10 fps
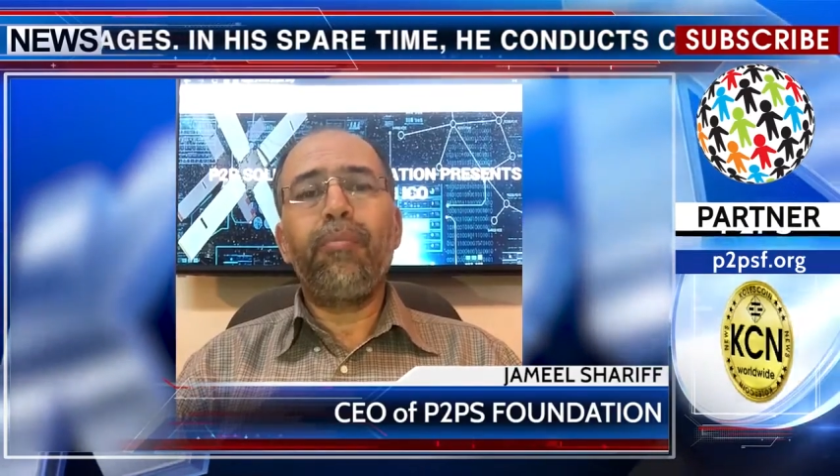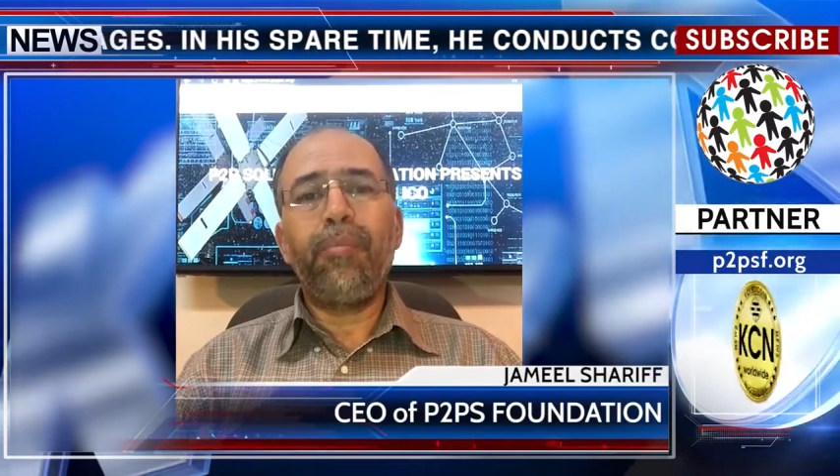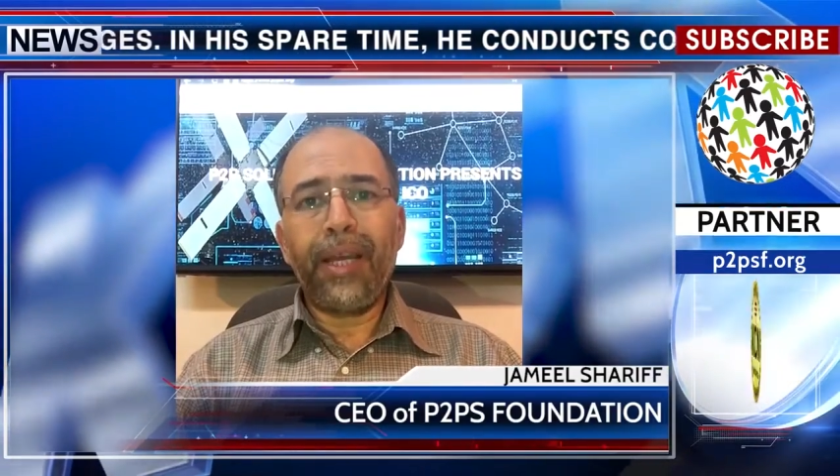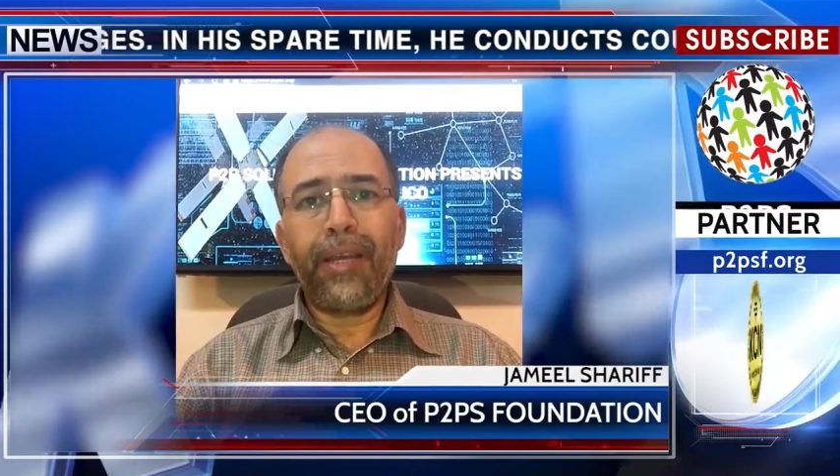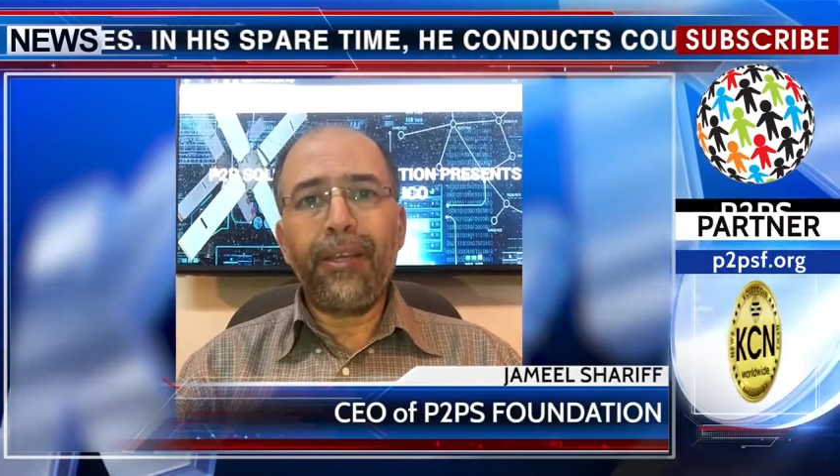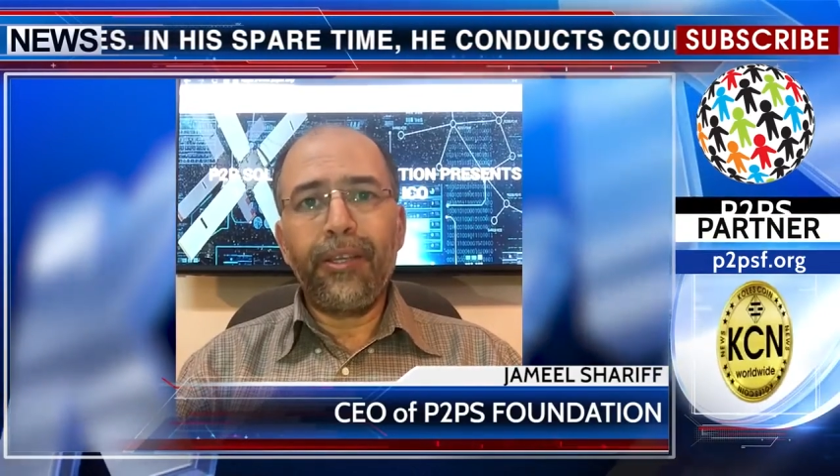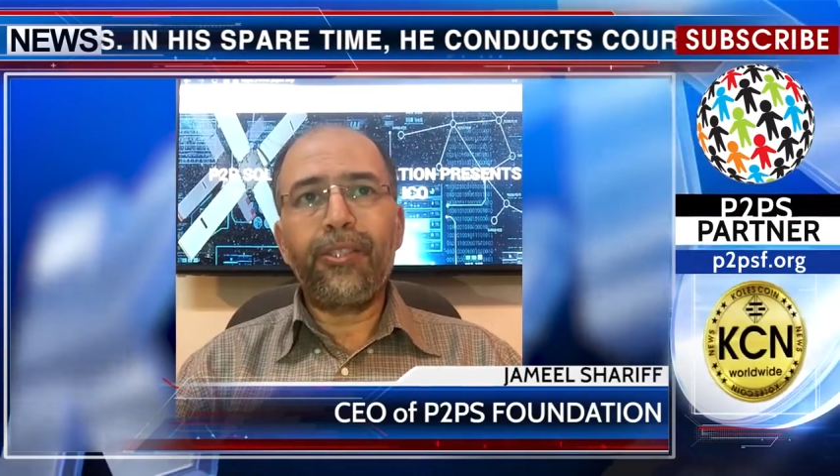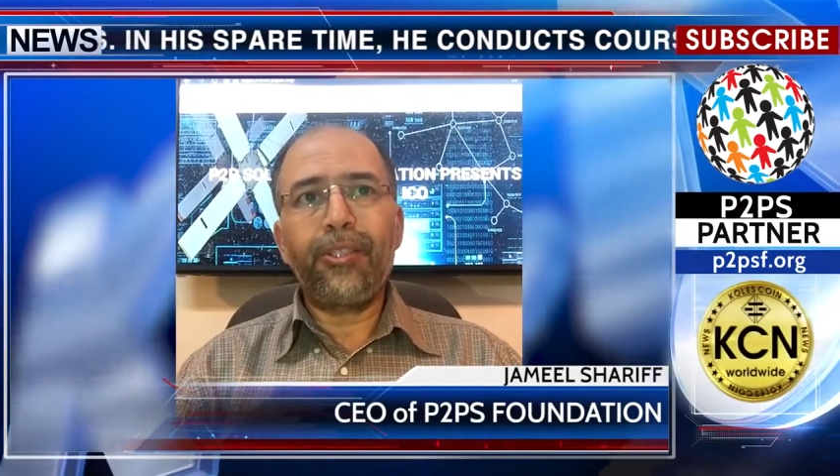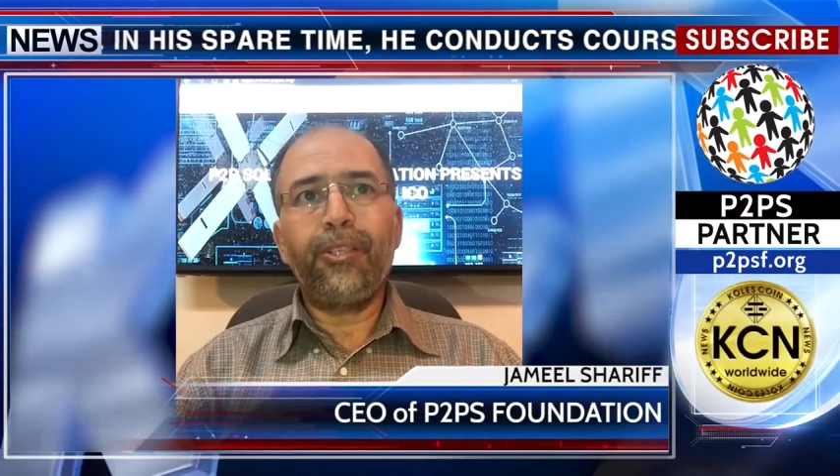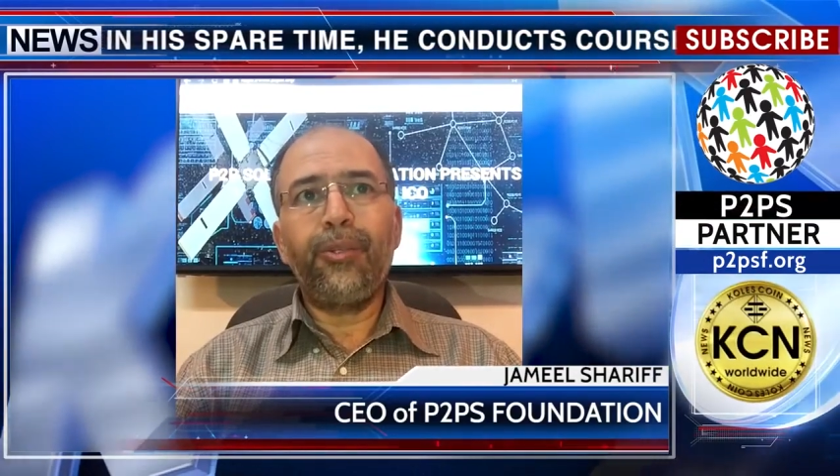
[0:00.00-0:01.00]
banking
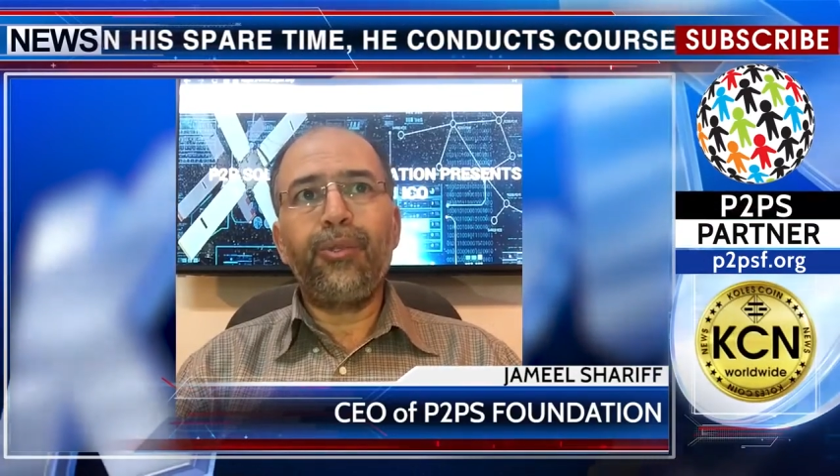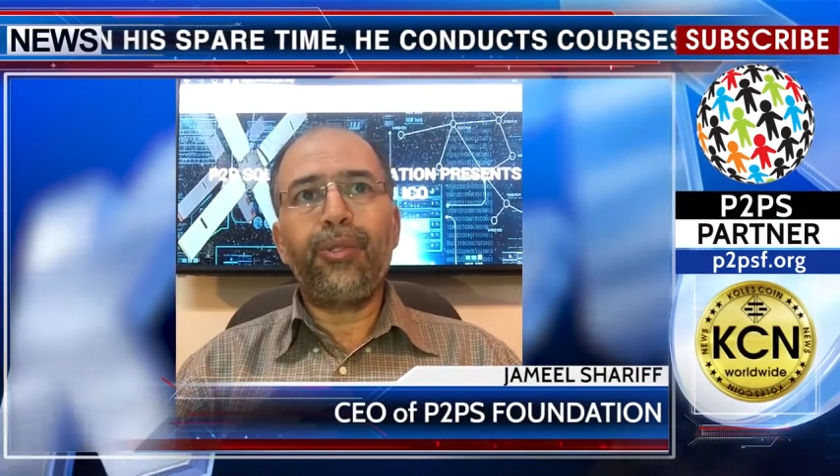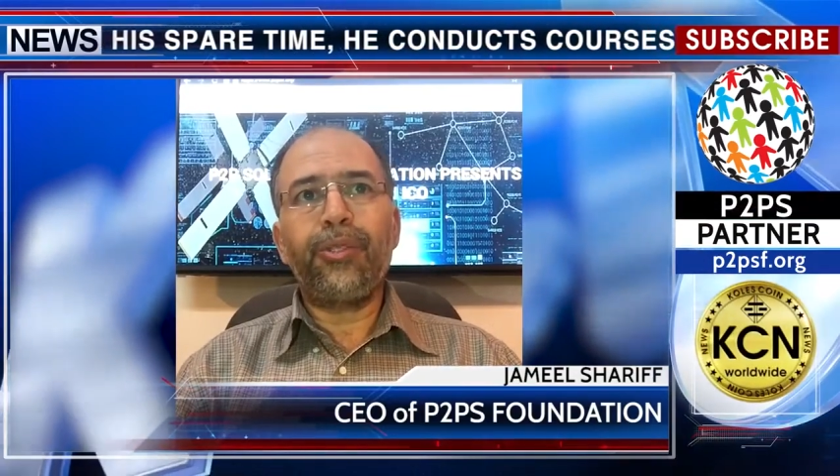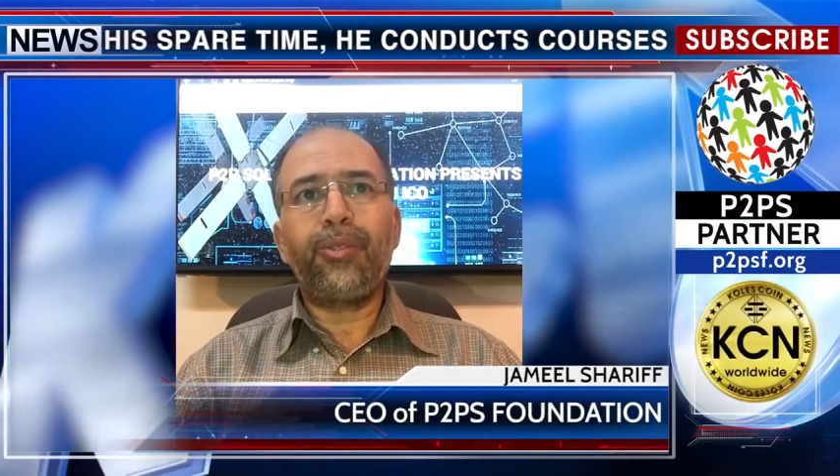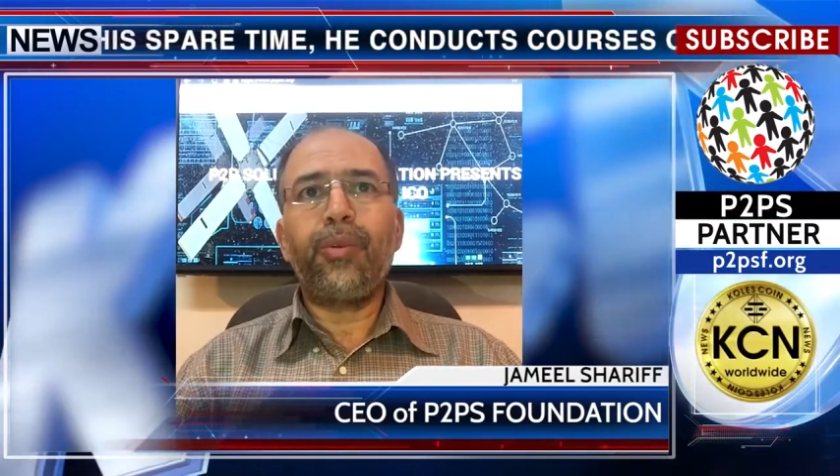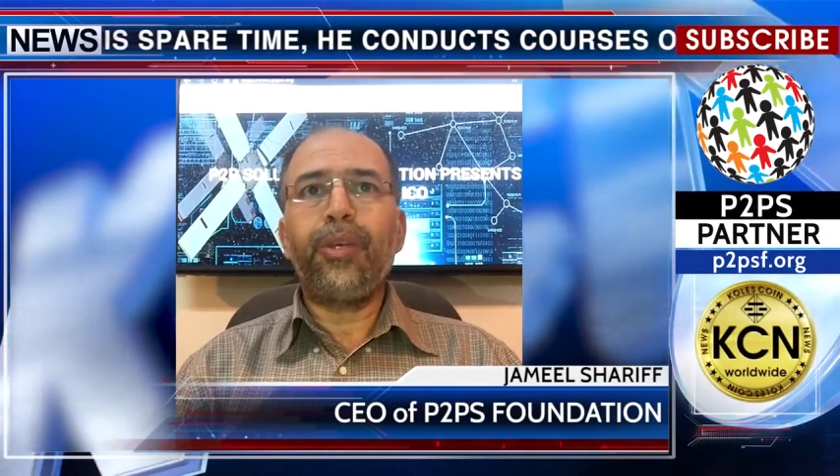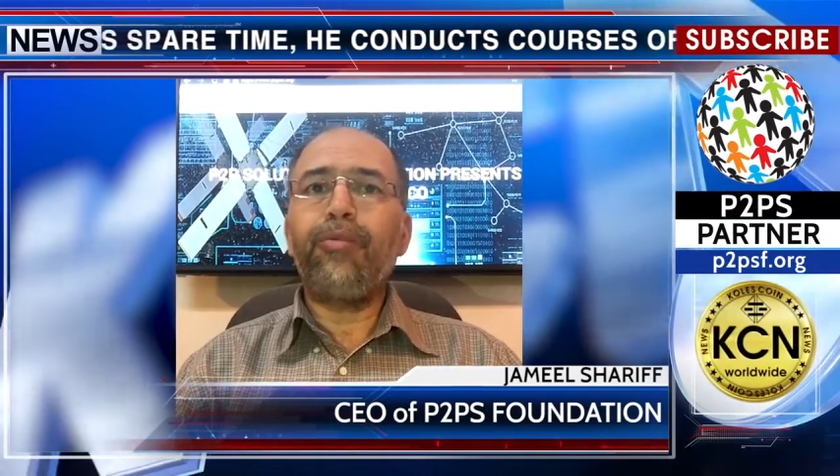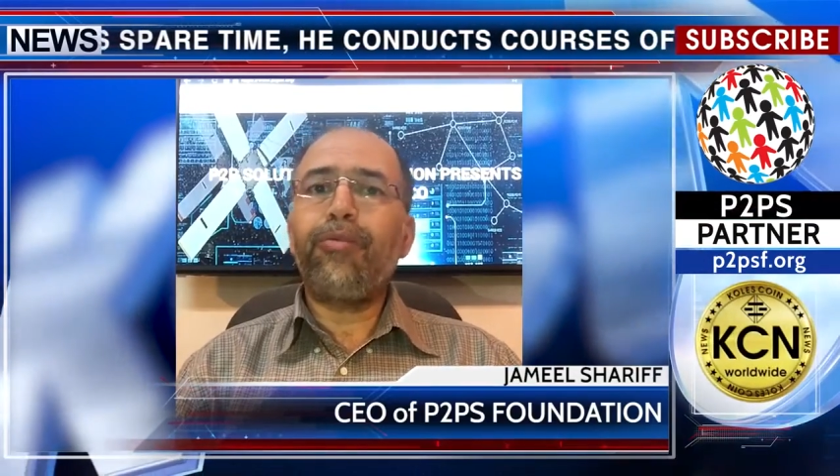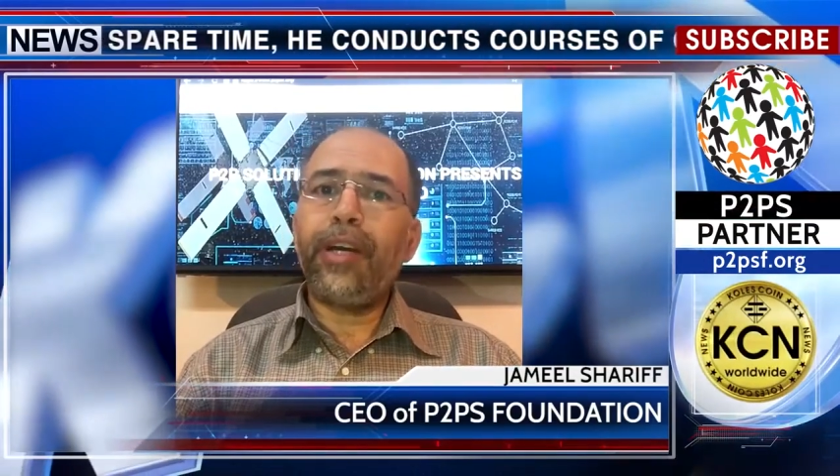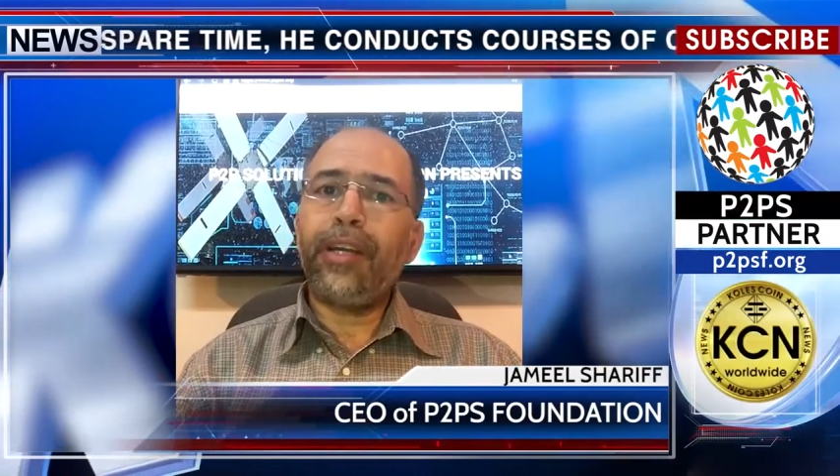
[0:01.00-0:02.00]
institutions where
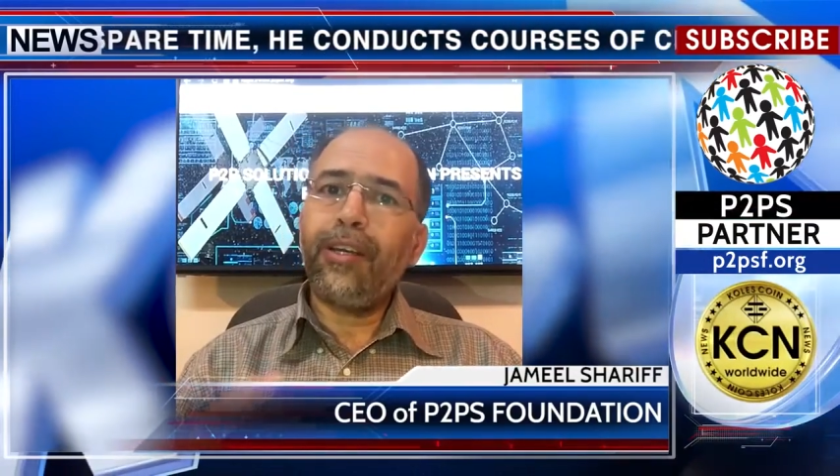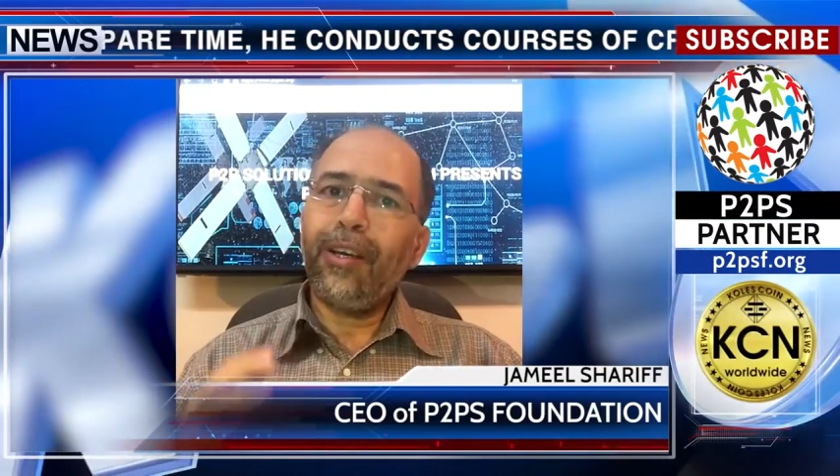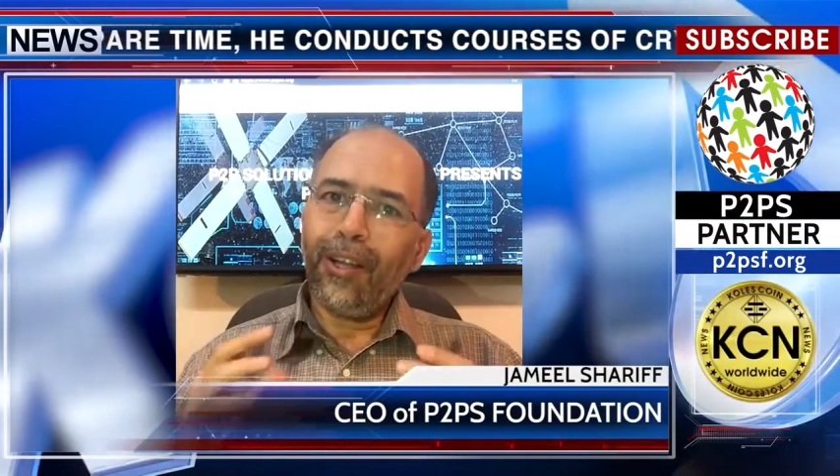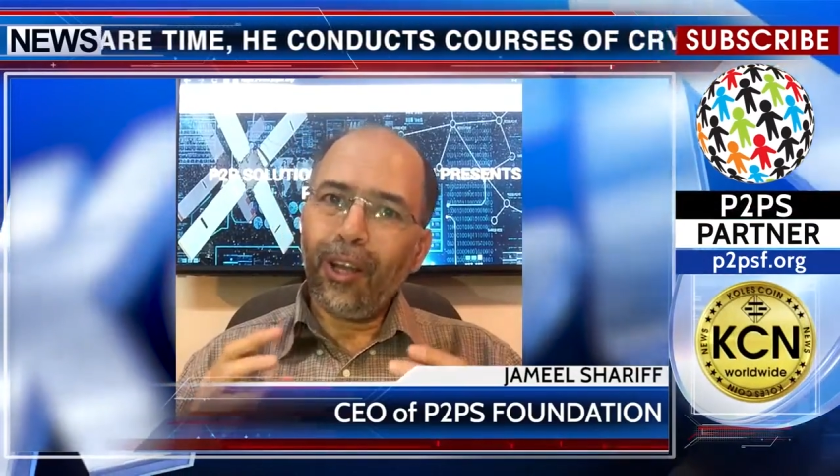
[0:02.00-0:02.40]
you find